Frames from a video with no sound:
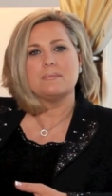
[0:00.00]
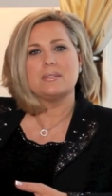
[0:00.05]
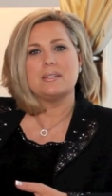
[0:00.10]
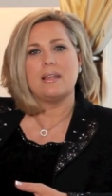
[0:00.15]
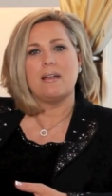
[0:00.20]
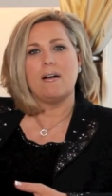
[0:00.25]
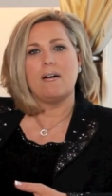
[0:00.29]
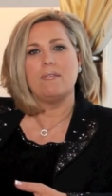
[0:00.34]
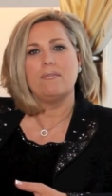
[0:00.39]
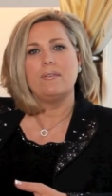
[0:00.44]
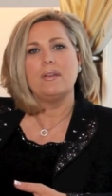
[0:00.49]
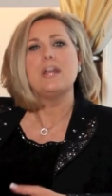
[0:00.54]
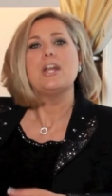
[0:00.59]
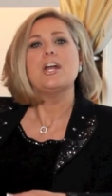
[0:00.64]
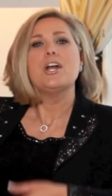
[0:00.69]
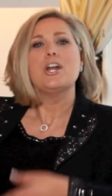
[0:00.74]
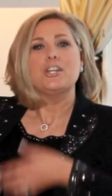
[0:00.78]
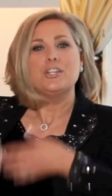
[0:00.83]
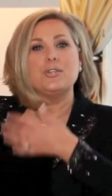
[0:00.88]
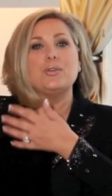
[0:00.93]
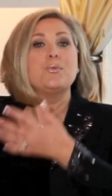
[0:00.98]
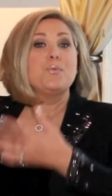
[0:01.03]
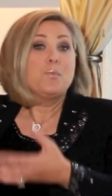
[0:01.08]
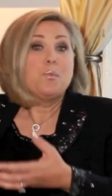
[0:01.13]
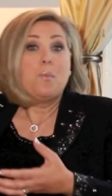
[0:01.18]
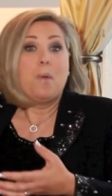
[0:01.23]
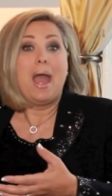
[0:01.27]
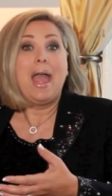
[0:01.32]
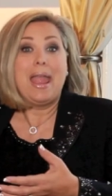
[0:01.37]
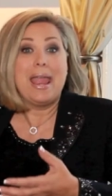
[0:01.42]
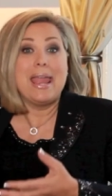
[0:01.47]
self, to
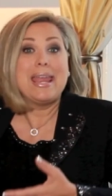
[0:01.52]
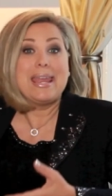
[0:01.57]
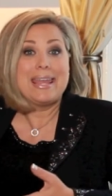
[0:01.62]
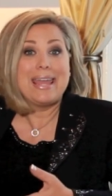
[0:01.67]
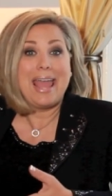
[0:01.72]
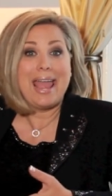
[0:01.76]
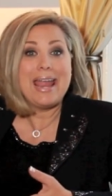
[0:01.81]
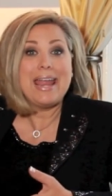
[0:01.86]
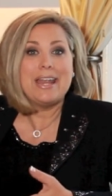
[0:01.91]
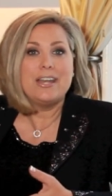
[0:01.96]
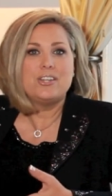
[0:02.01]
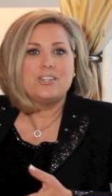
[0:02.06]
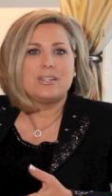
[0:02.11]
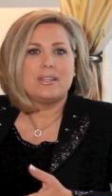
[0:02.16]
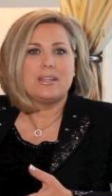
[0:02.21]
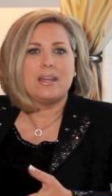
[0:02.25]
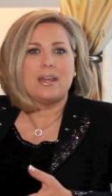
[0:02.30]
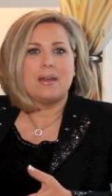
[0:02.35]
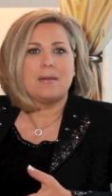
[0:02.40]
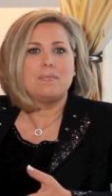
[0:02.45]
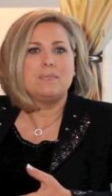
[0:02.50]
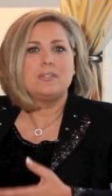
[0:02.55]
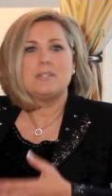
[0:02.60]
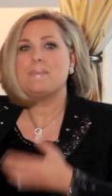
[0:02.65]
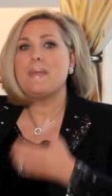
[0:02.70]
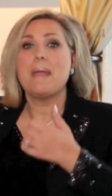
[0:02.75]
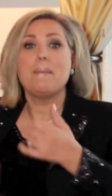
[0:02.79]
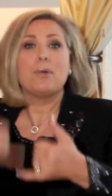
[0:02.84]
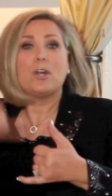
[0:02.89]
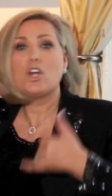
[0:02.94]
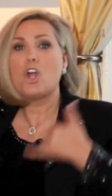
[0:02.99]
engage them, to
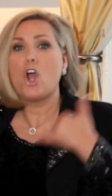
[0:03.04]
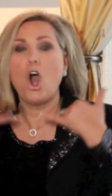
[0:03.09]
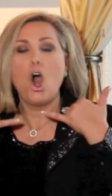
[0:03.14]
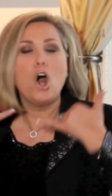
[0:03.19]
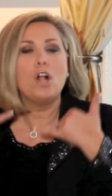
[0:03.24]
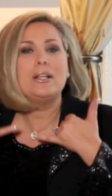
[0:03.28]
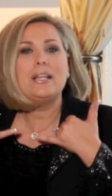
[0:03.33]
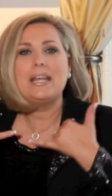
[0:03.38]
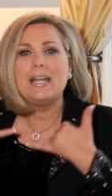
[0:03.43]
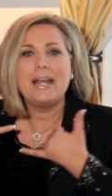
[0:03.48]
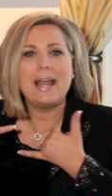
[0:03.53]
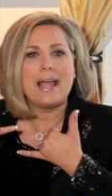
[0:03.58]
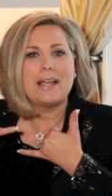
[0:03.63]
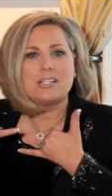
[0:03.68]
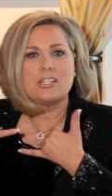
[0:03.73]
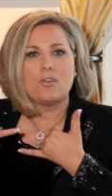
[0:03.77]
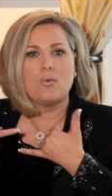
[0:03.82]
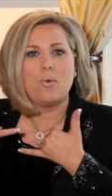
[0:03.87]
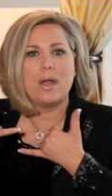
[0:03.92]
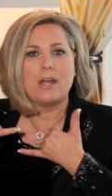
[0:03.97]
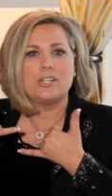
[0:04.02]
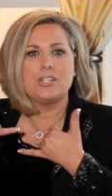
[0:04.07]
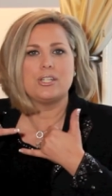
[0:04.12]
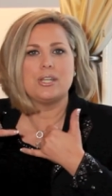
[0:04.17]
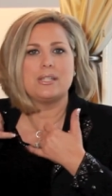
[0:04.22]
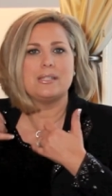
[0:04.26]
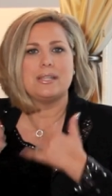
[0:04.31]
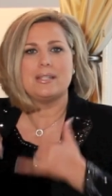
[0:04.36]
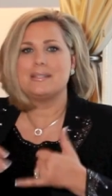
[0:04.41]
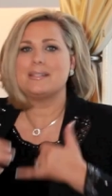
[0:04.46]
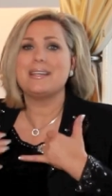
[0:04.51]
be able to call in and ask
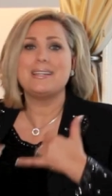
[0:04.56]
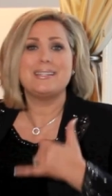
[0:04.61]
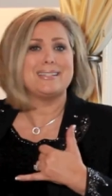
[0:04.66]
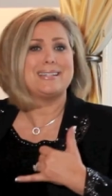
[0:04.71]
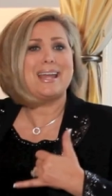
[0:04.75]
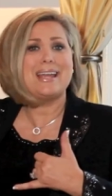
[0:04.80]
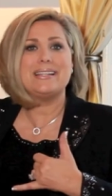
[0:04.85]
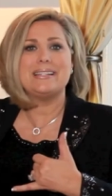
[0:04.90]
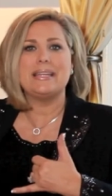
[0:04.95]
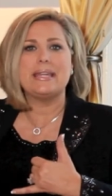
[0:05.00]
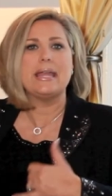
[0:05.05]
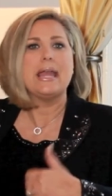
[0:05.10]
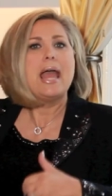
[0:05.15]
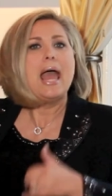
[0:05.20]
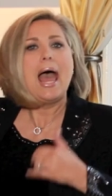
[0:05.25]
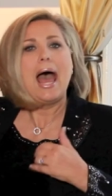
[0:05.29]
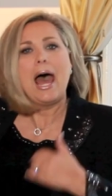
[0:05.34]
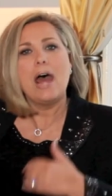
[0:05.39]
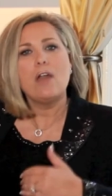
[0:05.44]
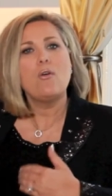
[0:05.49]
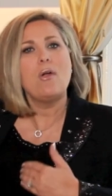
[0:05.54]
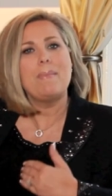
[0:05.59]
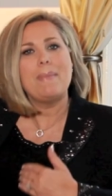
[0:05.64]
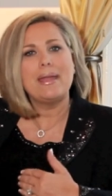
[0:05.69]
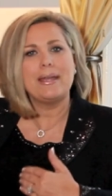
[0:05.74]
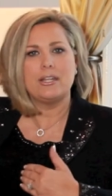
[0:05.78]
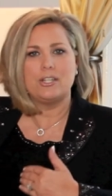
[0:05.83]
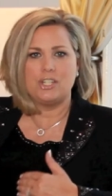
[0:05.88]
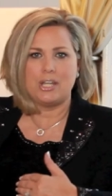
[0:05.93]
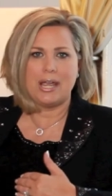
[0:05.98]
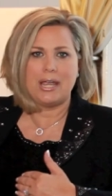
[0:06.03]
questions and say, Stacey, how do I make
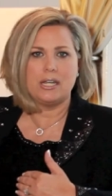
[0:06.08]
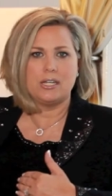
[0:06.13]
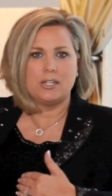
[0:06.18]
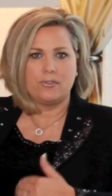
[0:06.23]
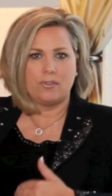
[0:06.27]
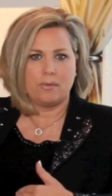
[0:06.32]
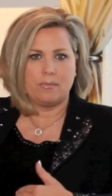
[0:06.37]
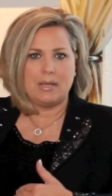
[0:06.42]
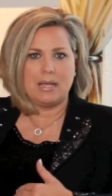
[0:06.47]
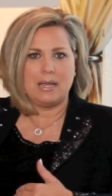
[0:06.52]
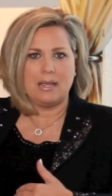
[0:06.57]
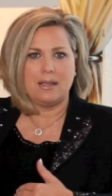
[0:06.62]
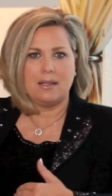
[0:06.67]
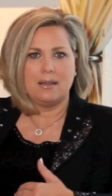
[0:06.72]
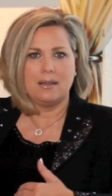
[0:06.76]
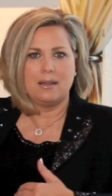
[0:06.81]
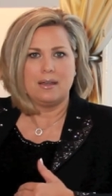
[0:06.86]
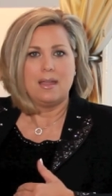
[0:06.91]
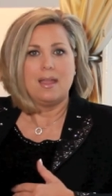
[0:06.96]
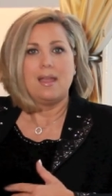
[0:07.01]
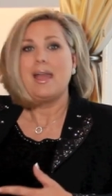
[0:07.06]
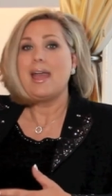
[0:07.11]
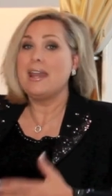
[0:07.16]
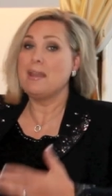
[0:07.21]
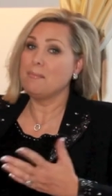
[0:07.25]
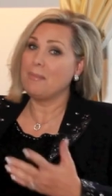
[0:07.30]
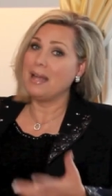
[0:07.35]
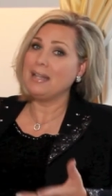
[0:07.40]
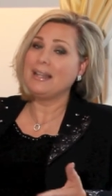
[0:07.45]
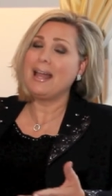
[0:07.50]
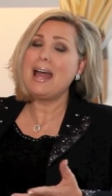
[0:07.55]
a change for me? And in
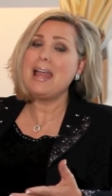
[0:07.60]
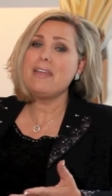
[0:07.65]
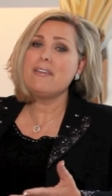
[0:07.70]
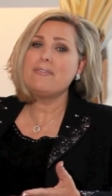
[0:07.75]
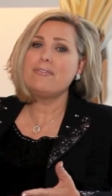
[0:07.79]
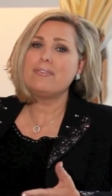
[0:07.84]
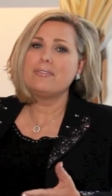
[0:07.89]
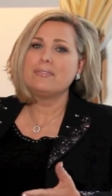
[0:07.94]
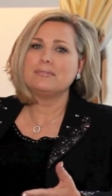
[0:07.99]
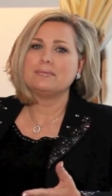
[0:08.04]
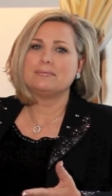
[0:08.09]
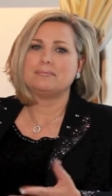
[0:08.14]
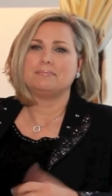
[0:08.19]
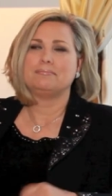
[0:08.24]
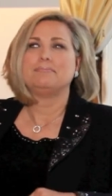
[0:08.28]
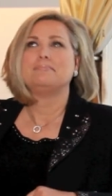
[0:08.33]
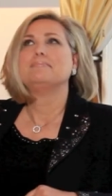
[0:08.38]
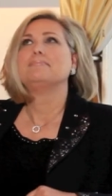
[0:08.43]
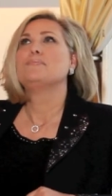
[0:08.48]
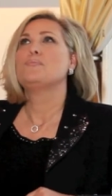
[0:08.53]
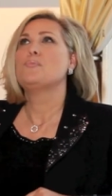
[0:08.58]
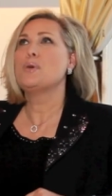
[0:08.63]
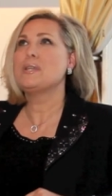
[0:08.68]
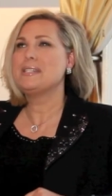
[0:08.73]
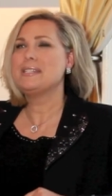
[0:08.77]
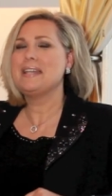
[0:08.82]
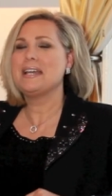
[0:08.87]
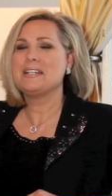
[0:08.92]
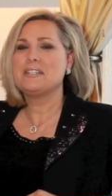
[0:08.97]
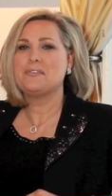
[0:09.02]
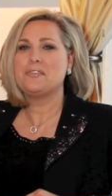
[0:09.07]
my life, what's
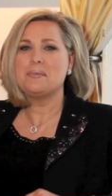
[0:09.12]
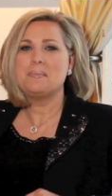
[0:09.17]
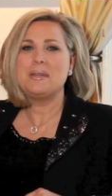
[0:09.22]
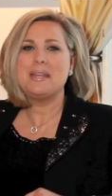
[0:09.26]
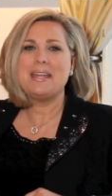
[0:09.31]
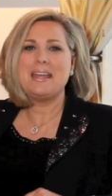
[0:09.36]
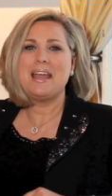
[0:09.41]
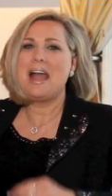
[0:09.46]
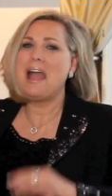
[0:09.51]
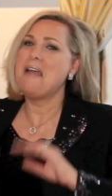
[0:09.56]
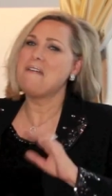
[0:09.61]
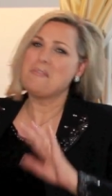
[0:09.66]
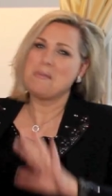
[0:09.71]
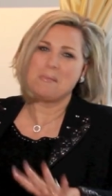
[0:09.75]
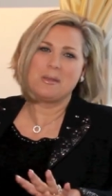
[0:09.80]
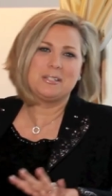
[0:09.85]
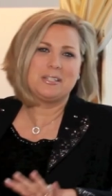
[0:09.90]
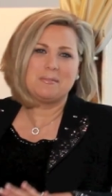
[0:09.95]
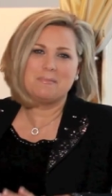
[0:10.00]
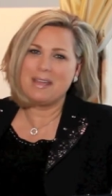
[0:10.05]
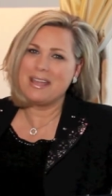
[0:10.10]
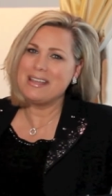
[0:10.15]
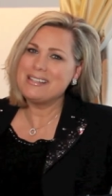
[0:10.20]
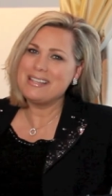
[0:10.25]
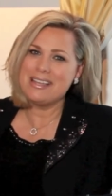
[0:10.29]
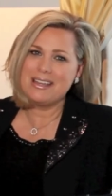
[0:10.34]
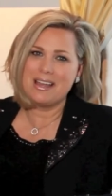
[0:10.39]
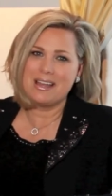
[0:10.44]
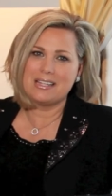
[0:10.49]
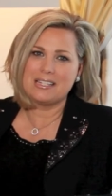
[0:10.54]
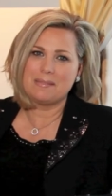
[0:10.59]
next for me? I have the most amazing
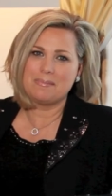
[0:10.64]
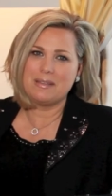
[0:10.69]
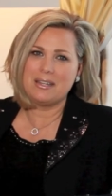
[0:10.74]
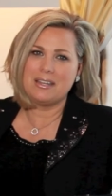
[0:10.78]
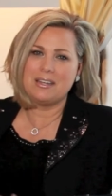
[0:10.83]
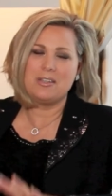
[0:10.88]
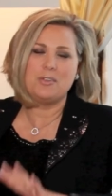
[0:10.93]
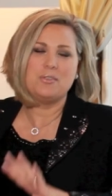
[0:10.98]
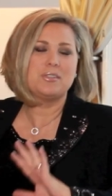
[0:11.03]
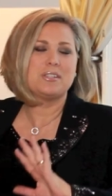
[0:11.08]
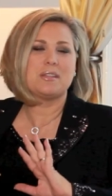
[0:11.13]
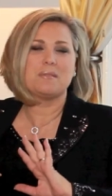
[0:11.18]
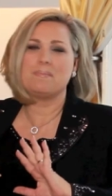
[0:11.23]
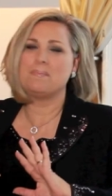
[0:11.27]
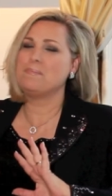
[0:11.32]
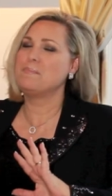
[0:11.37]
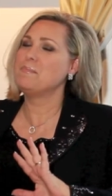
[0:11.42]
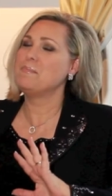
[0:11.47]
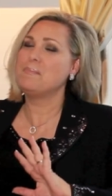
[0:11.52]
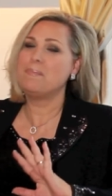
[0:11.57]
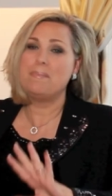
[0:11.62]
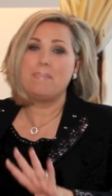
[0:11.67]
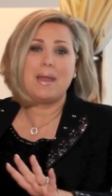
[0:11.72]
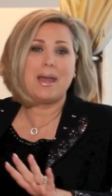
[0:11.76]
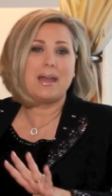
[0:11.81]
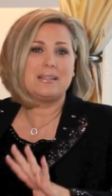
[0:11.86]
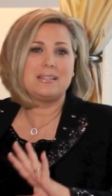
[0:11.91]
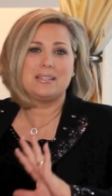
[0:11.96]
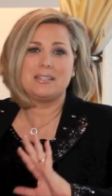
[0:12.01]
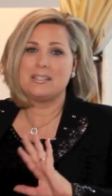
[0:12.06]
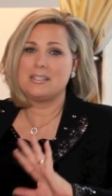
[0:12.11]
husband who's the
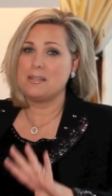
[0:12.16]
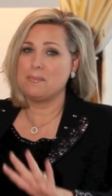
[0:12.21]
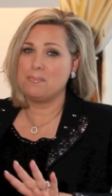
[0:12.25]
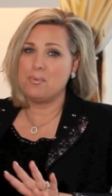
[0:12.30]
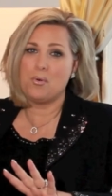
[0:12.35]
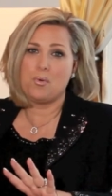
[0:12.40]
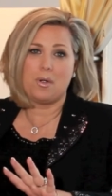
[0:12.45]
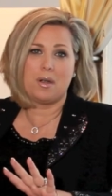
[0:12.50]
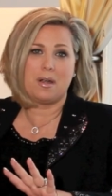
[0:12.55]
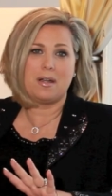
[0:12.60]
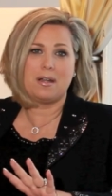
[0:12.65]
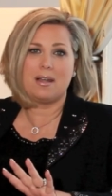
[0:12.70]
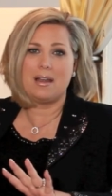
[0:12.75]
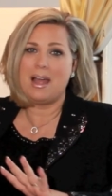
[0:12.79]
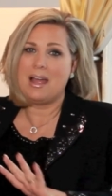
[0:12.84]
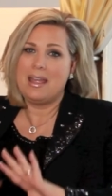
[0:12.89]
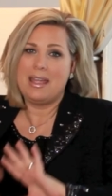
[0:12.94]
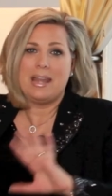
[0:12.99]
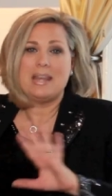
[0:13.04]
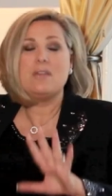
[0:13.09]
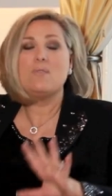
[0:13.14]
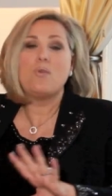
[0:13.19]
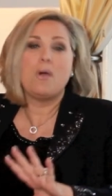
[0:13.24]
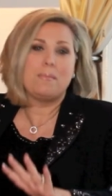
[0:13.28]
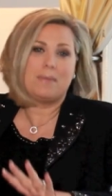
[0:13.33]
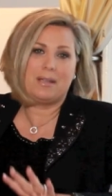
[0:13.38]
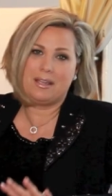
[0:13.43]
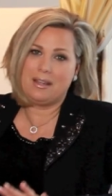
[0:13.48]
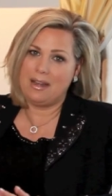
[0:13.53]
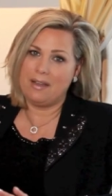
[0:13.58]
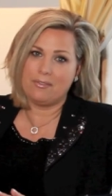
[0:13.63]
best support any
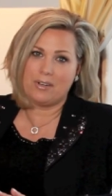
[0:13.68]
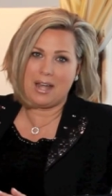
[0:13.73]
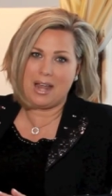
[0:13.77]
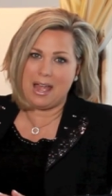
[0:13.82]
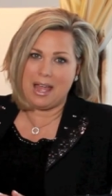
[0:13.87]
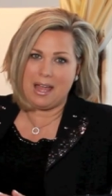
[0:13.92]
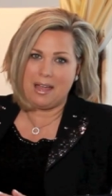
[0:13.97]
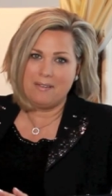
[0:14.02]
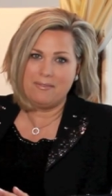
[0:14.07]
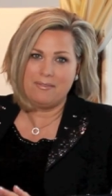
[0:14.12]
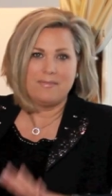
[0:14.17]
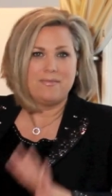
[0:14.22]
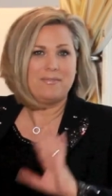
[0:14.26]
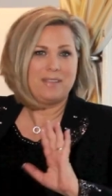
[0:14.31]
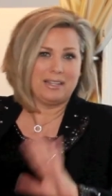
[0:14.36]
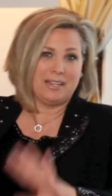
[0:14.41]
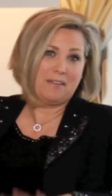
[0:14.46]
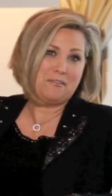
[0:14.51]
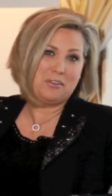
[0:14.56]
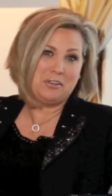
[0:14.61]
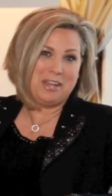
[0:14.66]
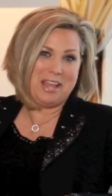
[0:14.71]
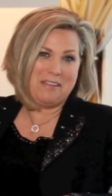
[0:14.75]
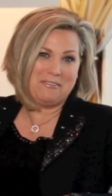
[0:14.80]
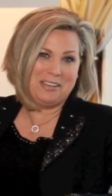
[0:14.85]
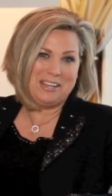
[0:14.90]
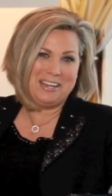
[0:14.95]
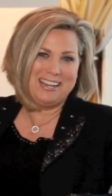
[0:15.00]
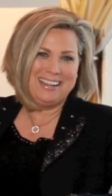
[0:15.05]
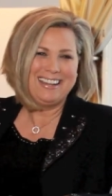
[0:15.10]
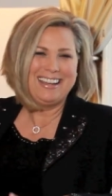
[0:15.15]
woman could ever have. I love you,
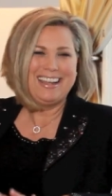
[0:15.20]
David.